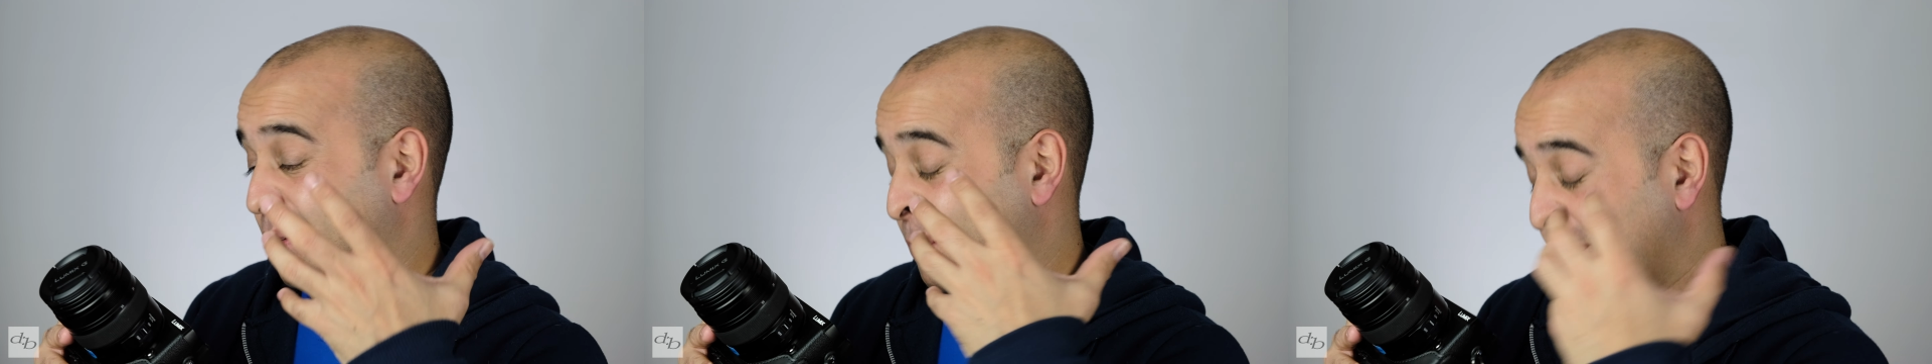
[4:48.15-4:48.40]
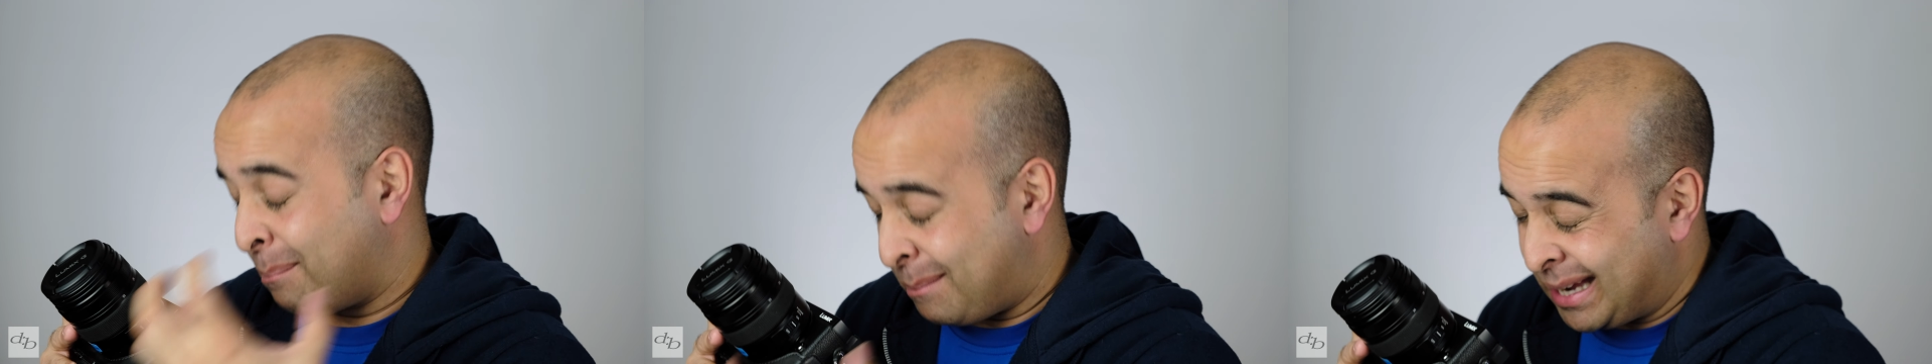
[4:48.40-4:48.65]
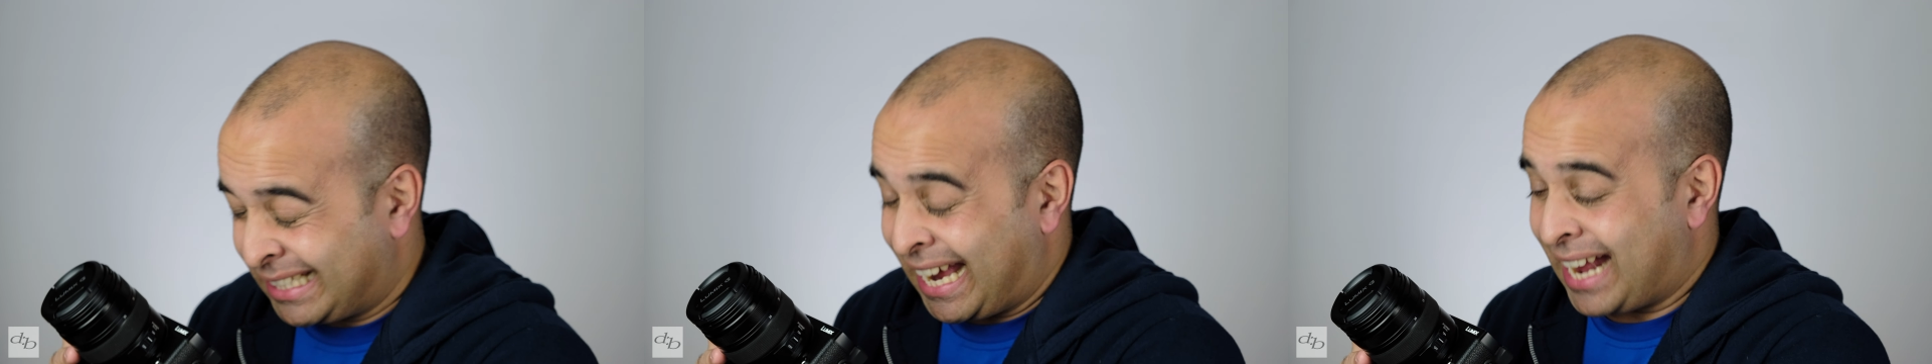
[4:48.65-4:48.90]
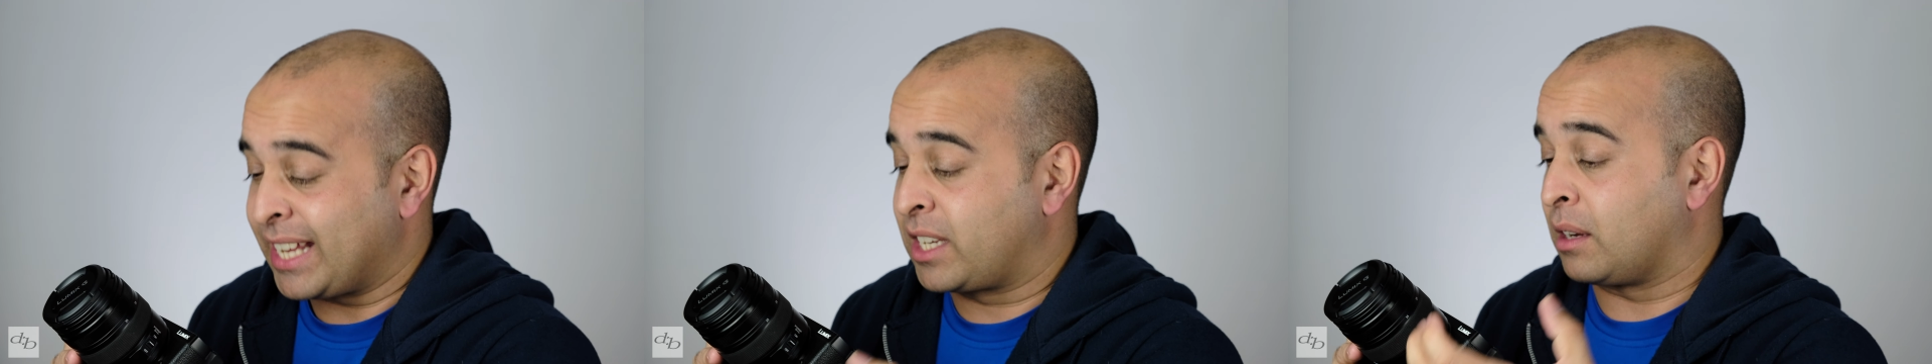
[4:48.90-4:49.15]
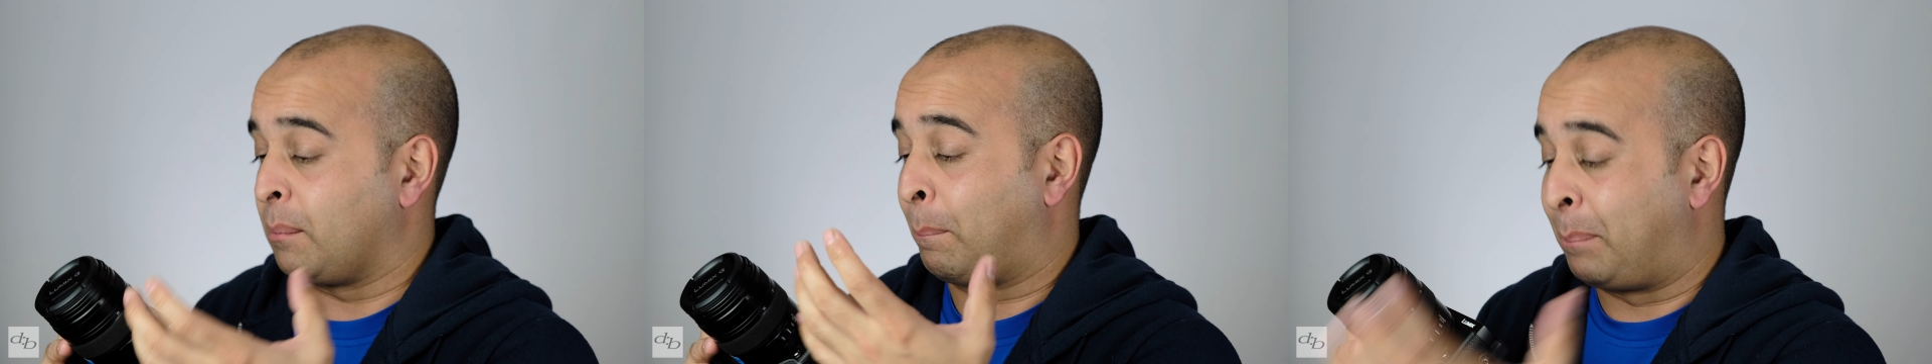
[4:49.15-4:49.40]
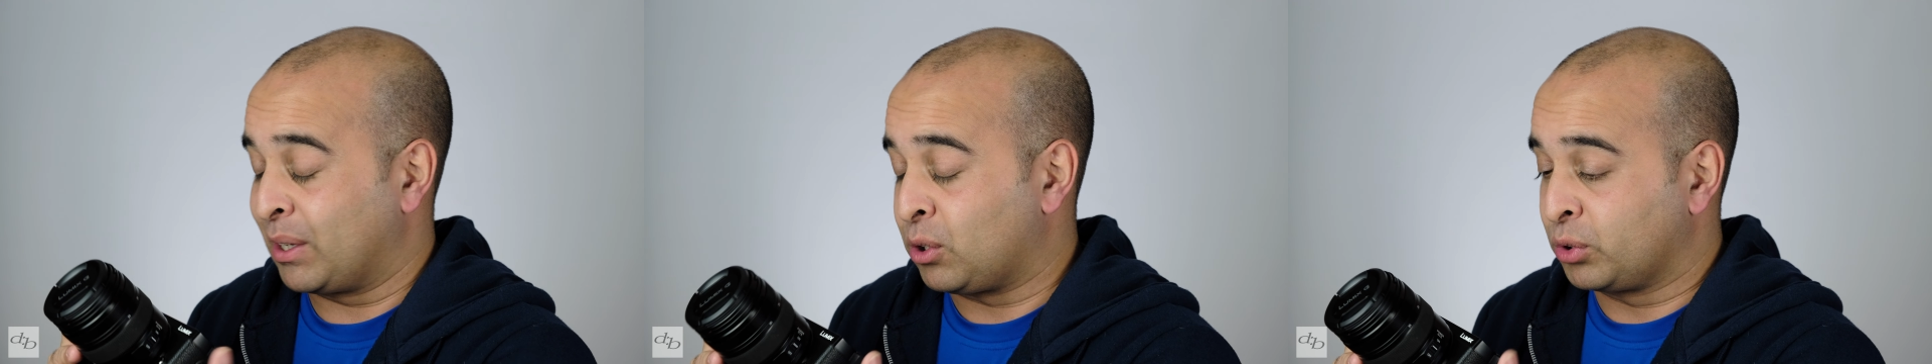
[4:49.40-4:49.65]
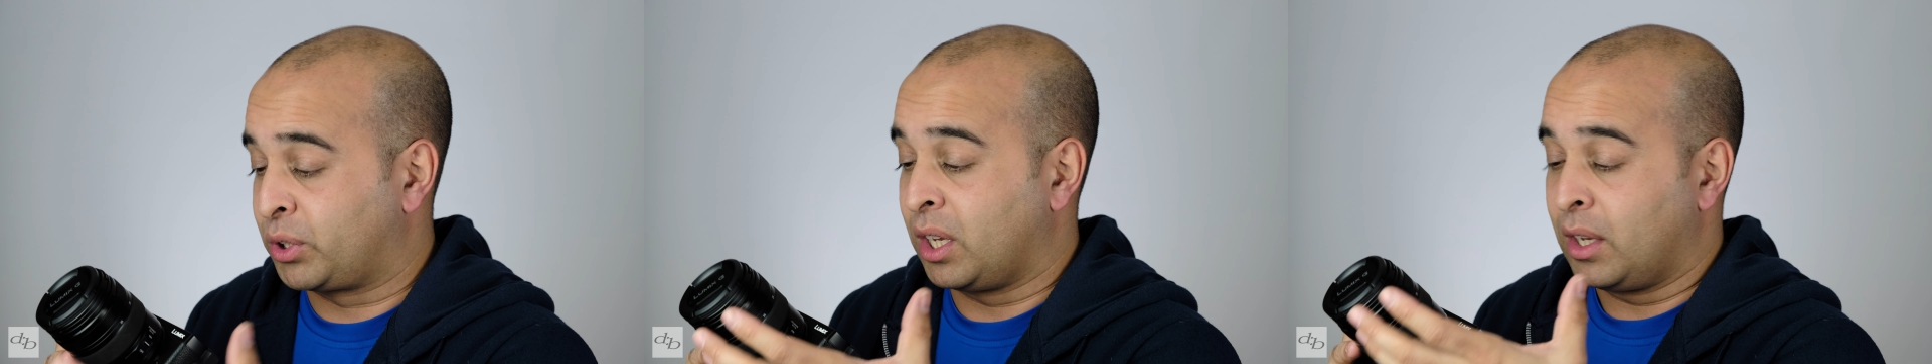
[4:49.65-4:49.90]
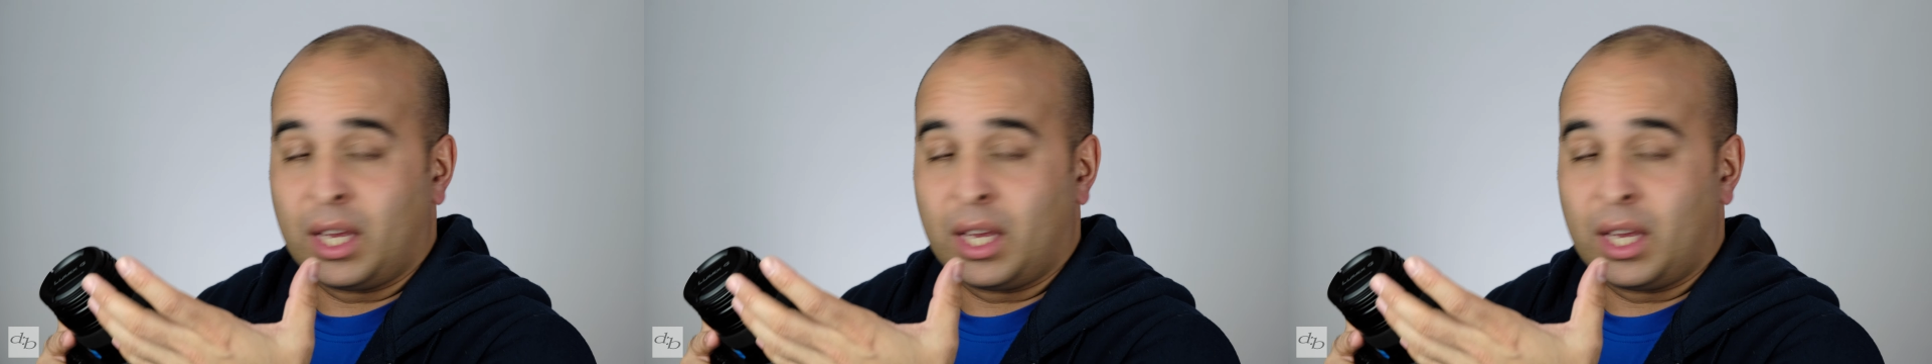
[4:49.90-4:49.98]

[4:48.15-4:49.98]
metallic build,